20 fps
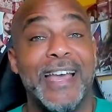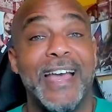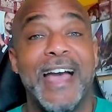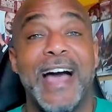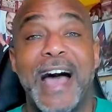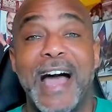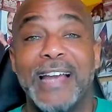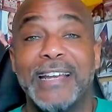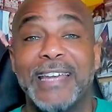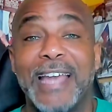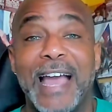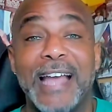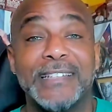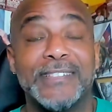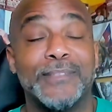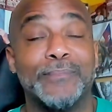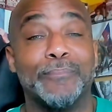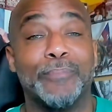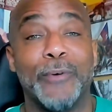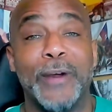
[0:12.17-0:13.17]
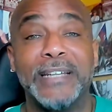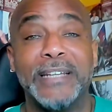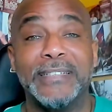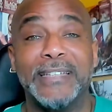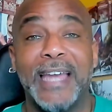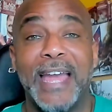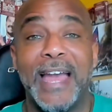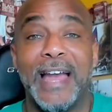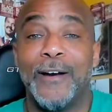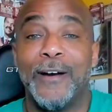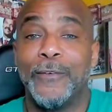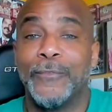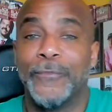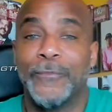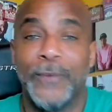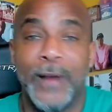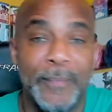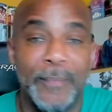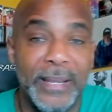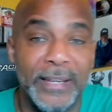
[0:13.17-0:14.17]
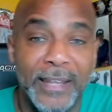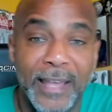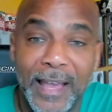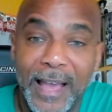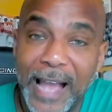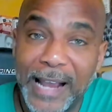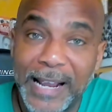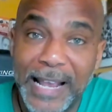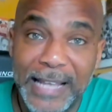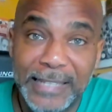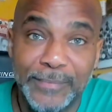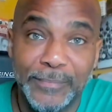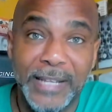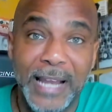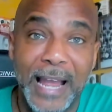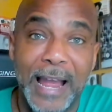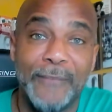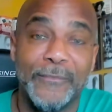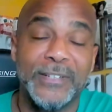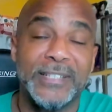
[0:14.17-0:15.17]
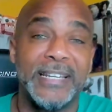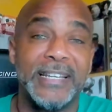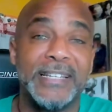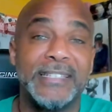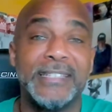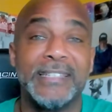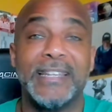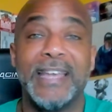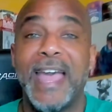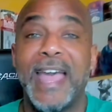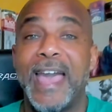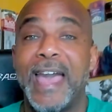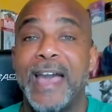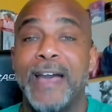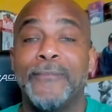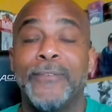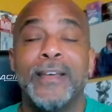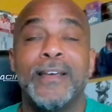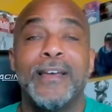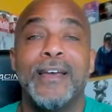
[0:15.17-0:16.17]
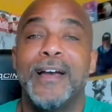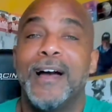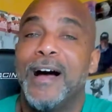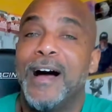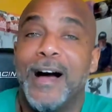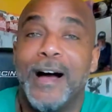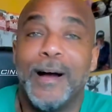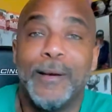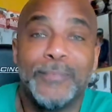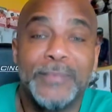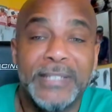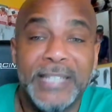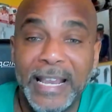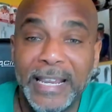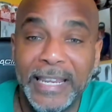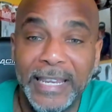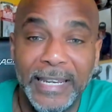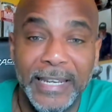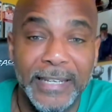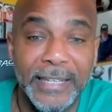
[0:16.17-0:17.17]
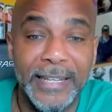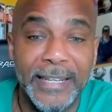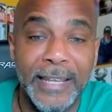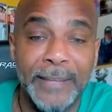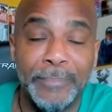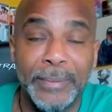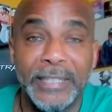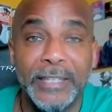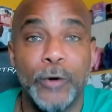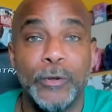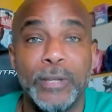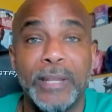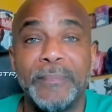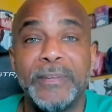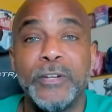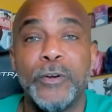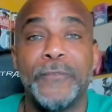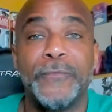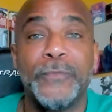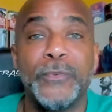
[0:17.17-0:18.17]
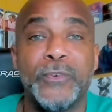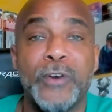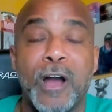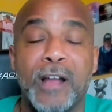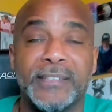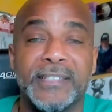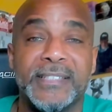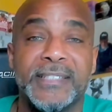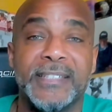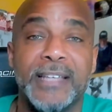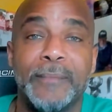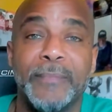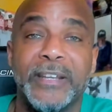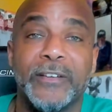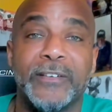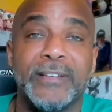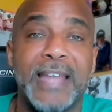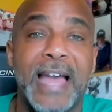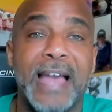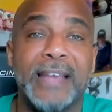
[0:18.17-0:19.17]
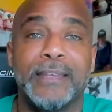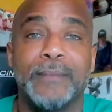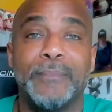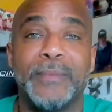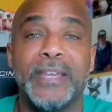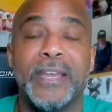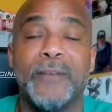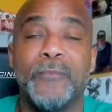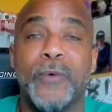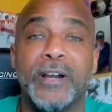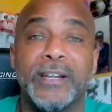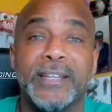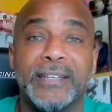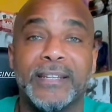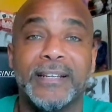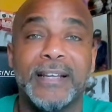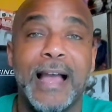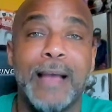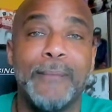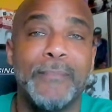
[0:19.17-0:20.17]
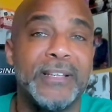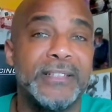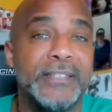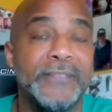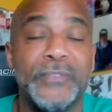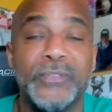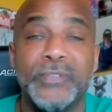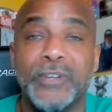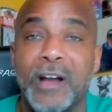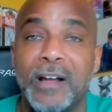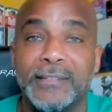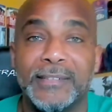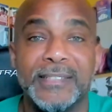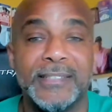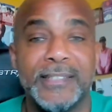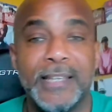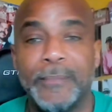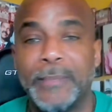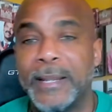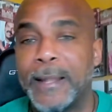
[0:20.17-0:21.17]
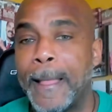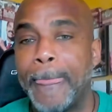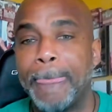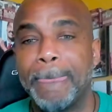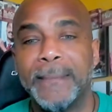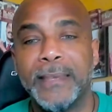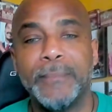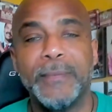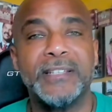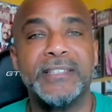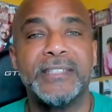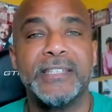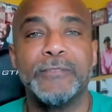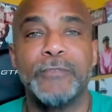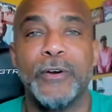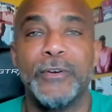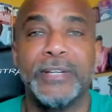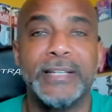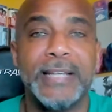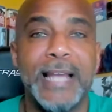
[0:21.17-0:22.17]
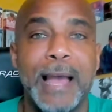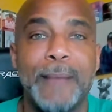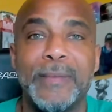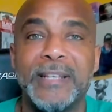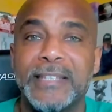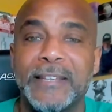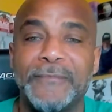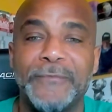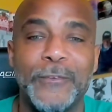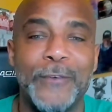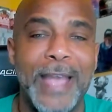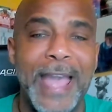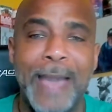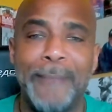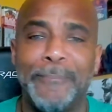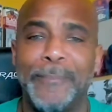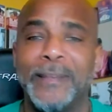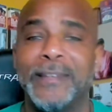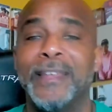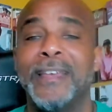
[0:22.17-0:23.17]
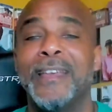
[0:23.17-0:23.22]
I got some breakdown from it. I got some conversation to have. Check in below. Let me know if you caught the summit or not. Give me a 1 in the comments if you caught the summit. Give me a 0 in the comments if you happened.